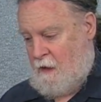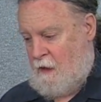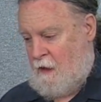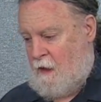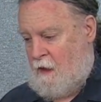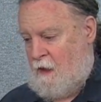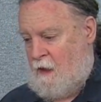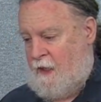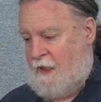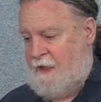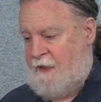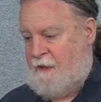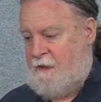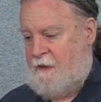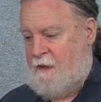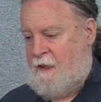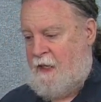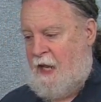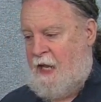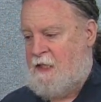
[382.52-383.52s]
Uh,
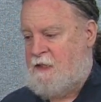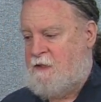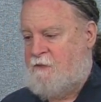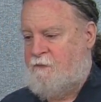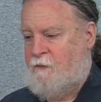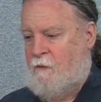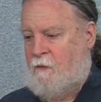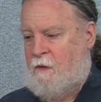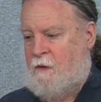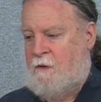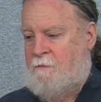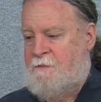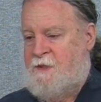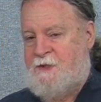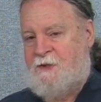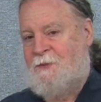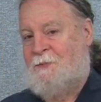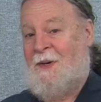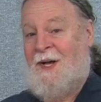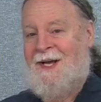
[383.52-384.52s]
and as for
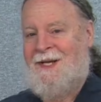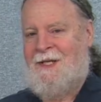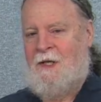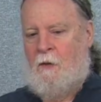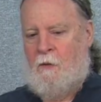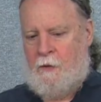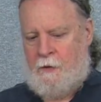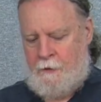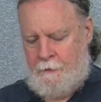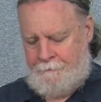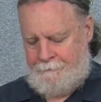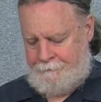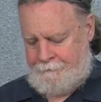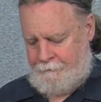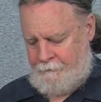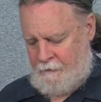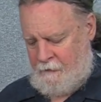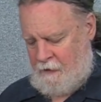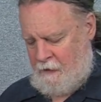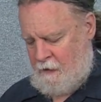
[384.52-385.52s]
Mr. Body Odor,
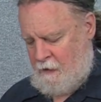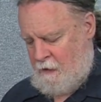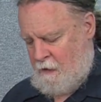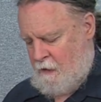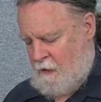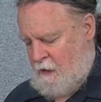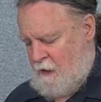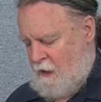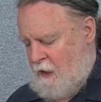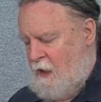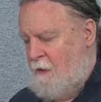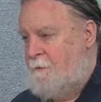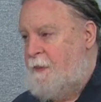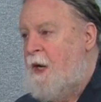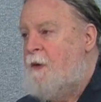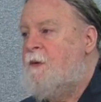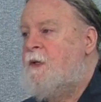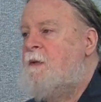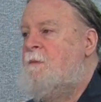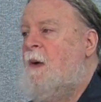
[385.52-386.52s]

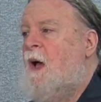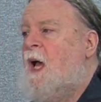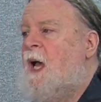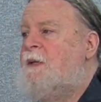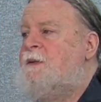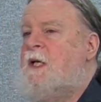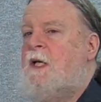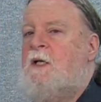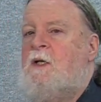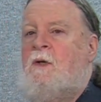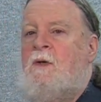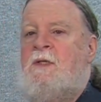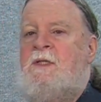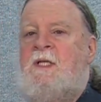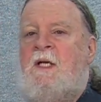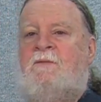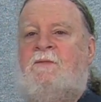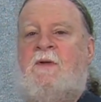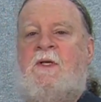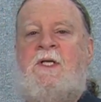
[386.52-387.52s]
bearing in mind that a good
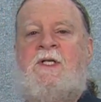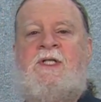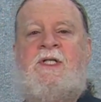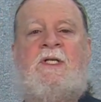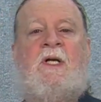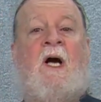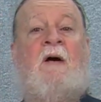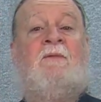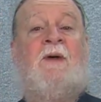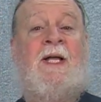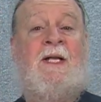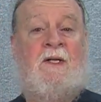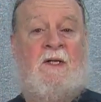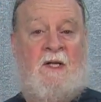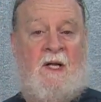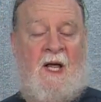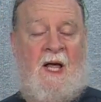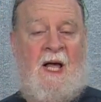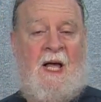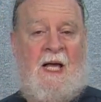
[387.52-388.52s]
definition of a
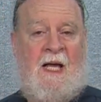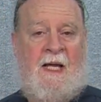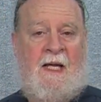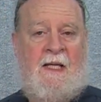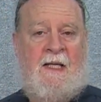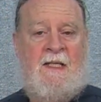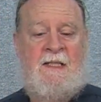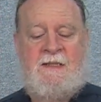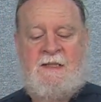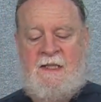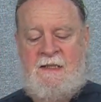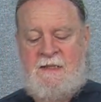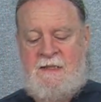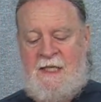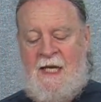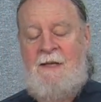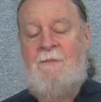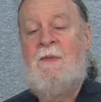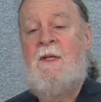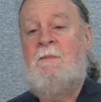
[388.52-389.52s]
lie is a
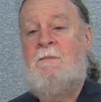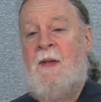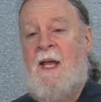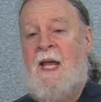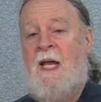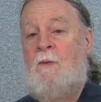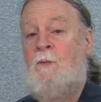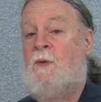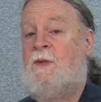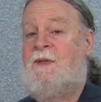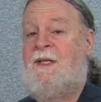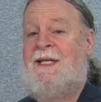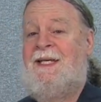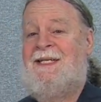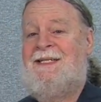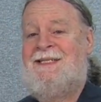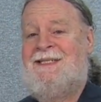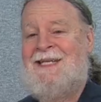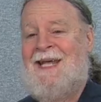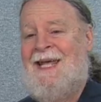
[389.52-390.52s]
statement made with the
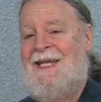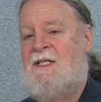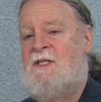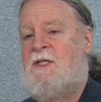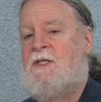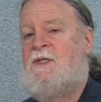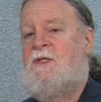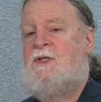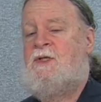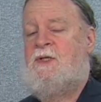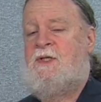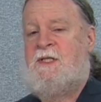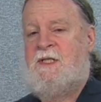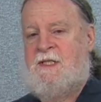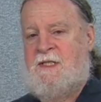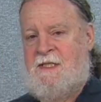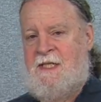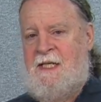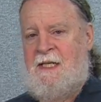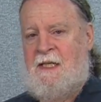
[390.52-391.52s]
intent to
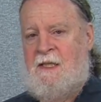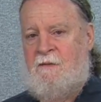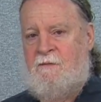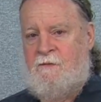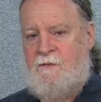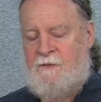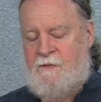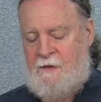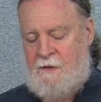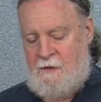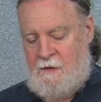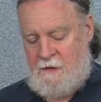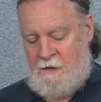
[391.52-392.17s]
deceive,